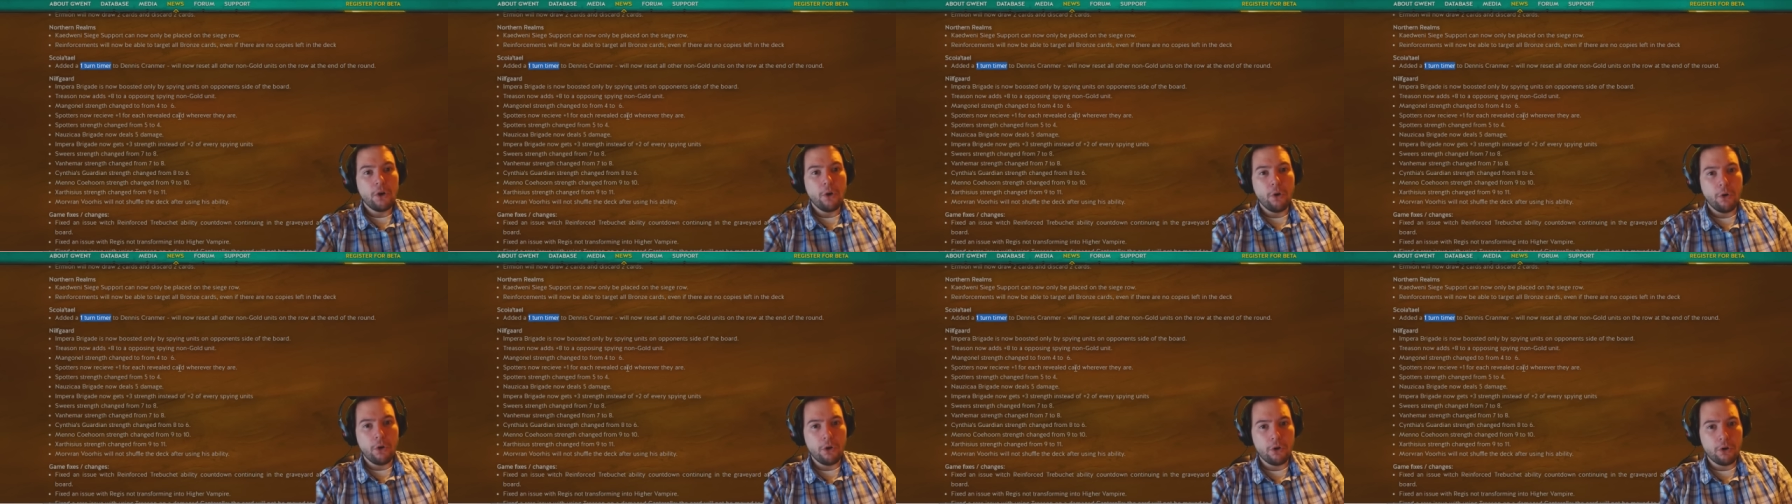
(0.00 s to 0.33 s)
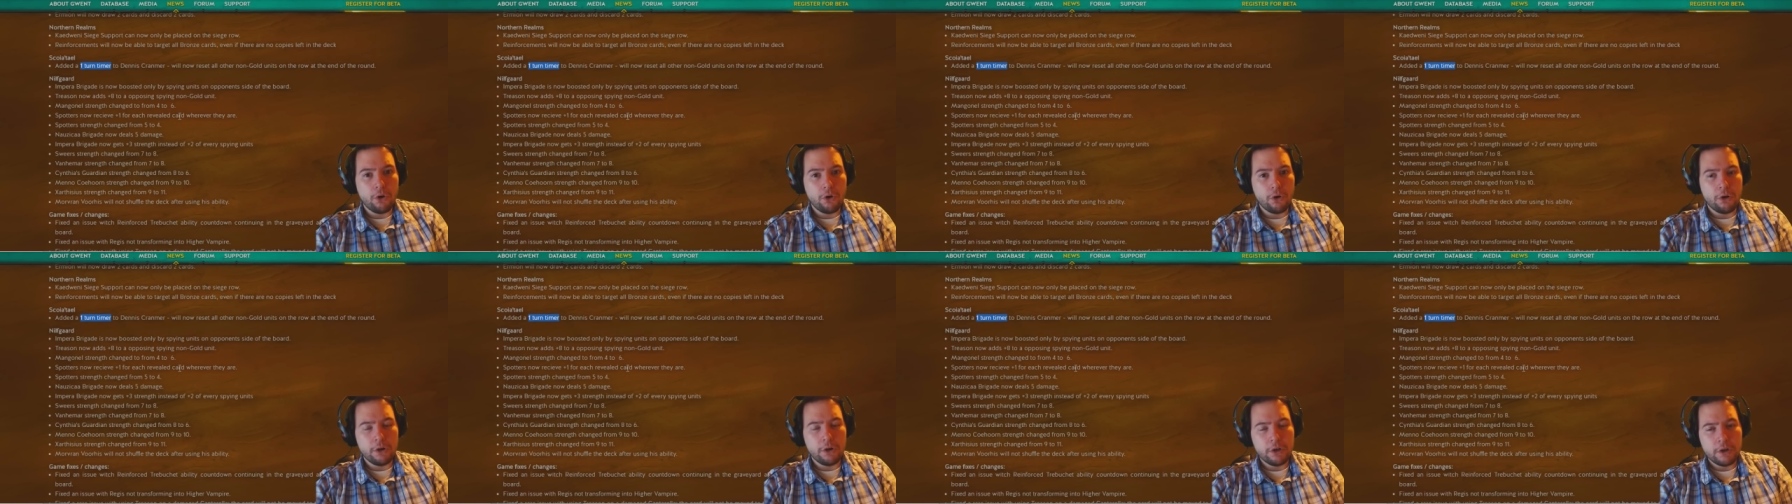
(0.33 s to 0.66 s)

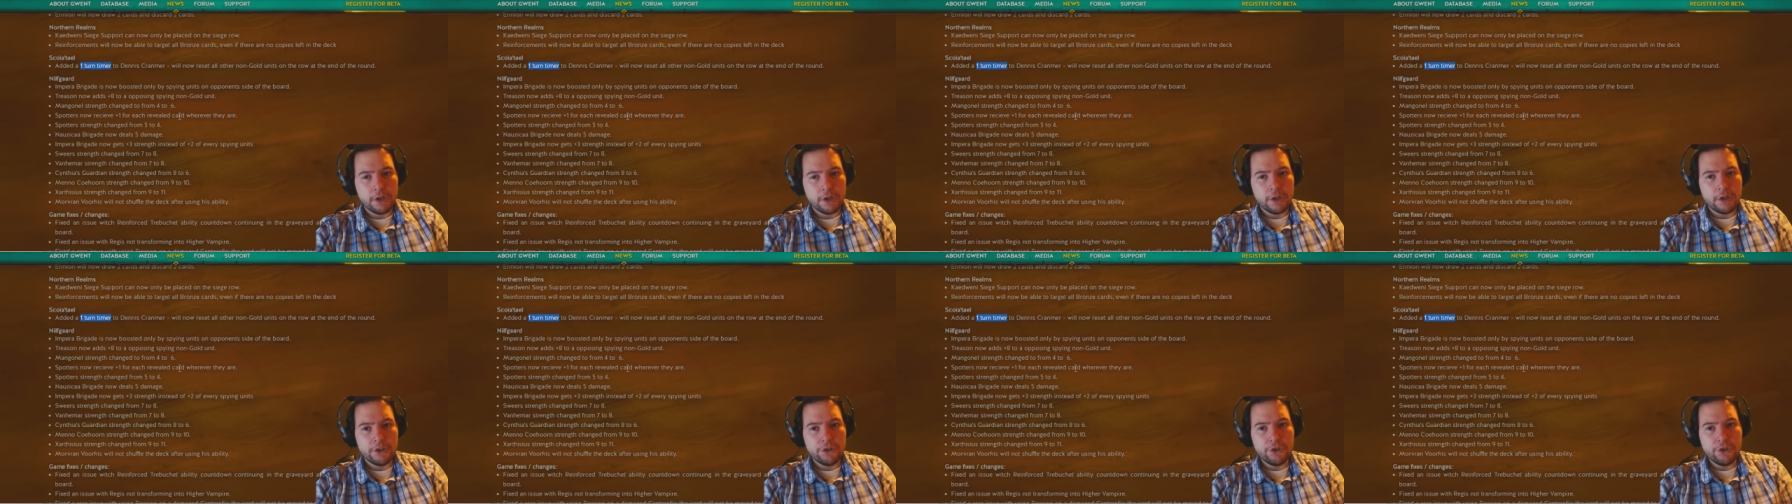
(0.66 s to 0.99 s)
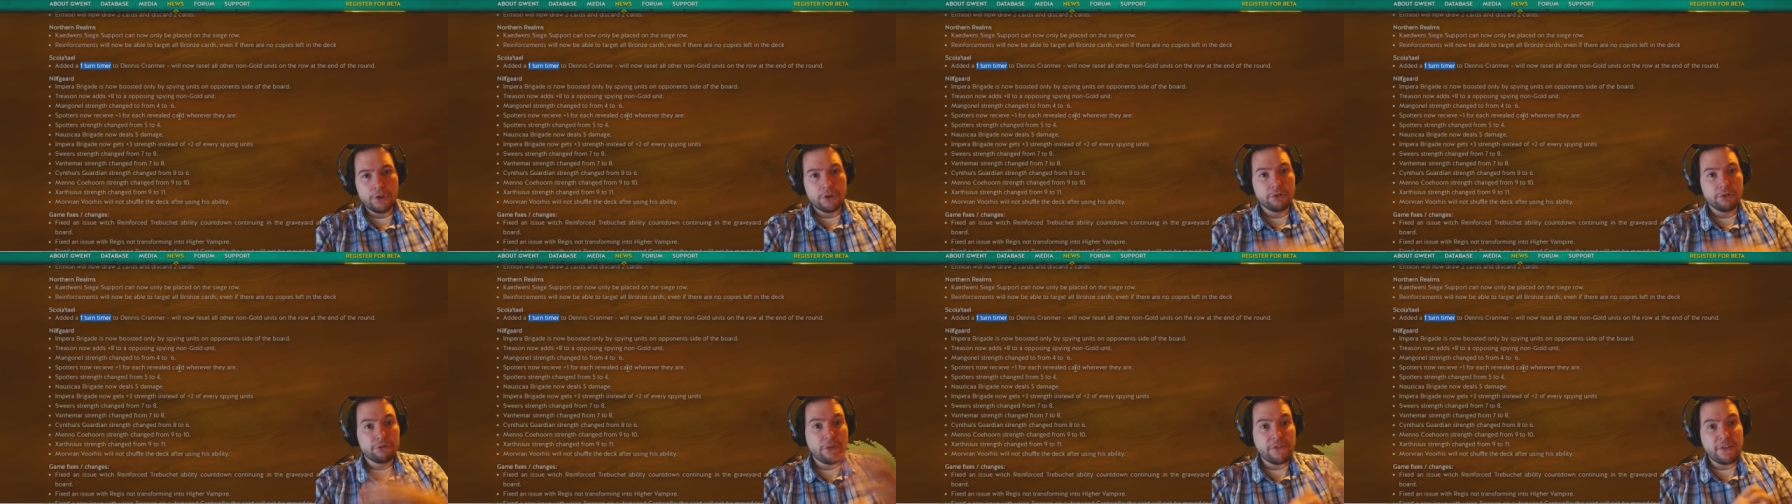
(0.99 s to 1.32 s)
or
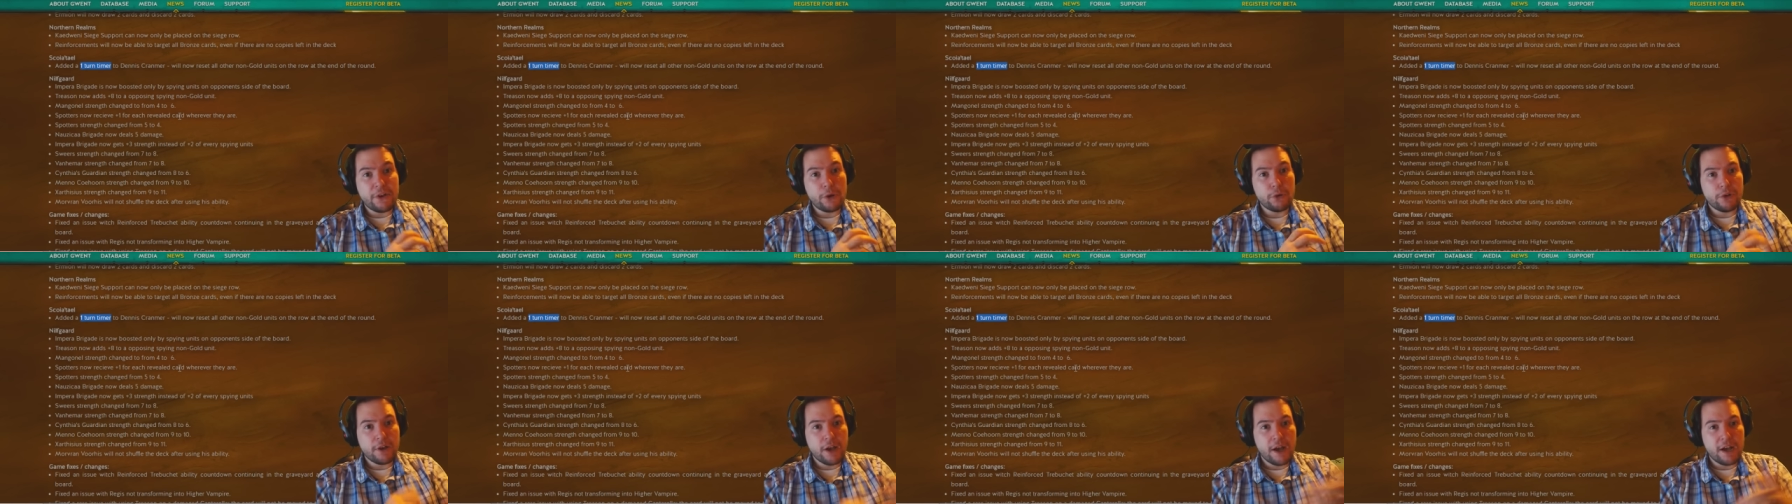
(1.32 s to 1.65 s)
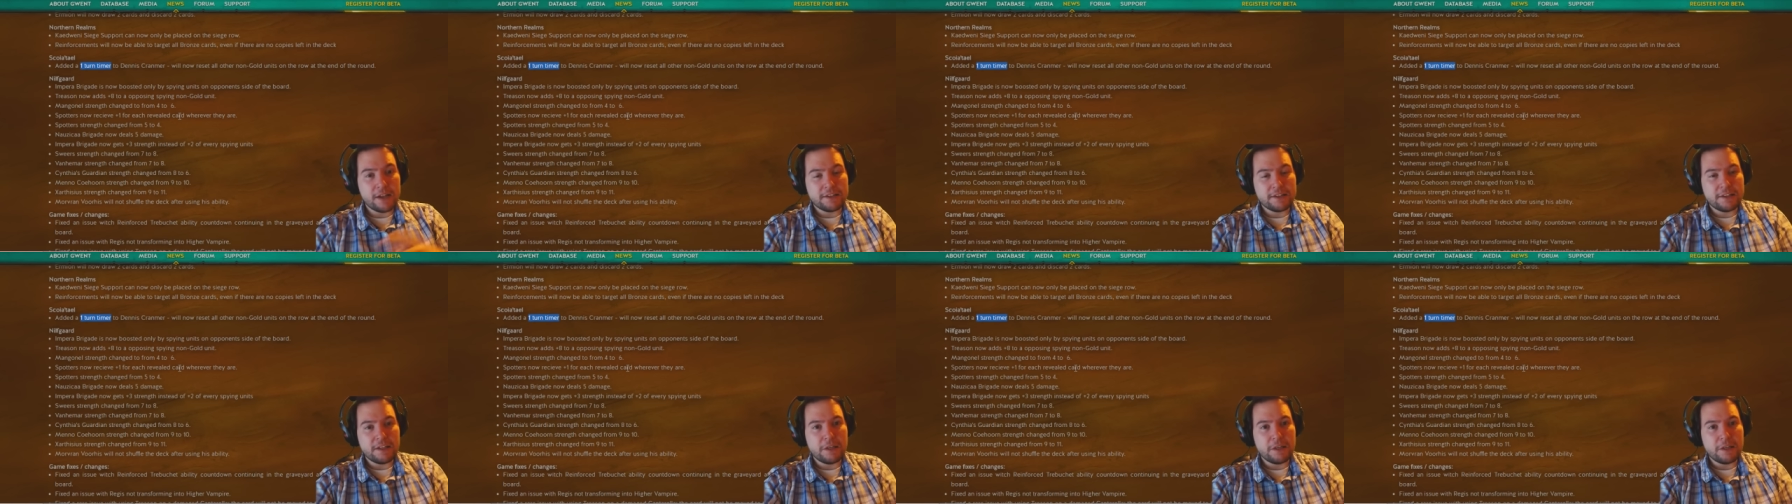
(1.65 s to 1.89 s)
you could reveal cards